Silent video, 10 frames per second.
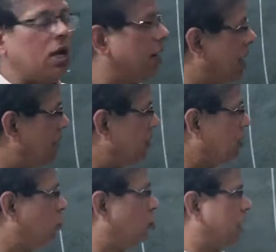never
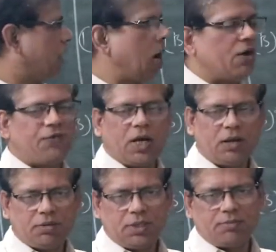more than half an
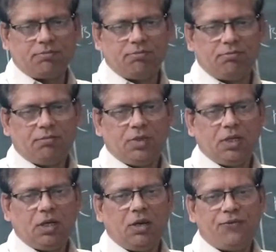hour.
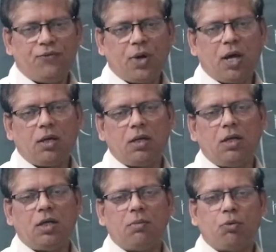If you are
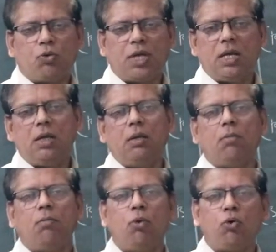devoting
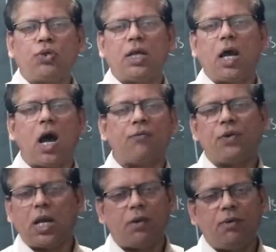more than half
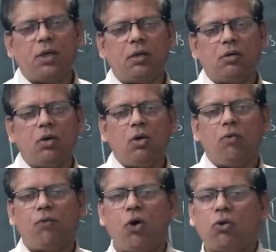an hour
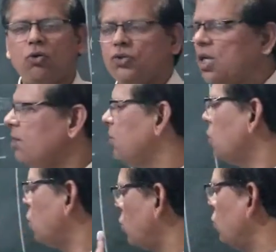for question
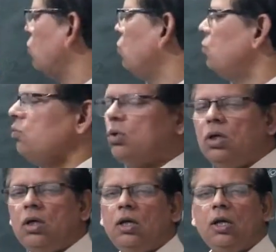number 2,
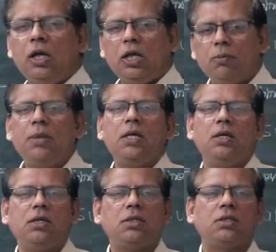it
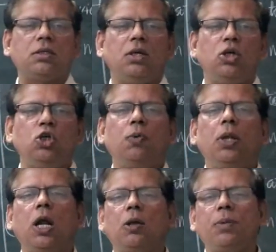means you will
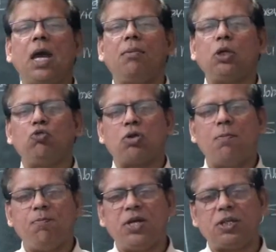not be able to
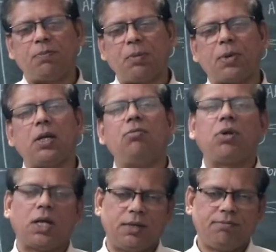complete the paper in
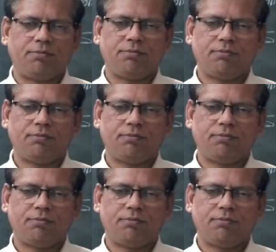time.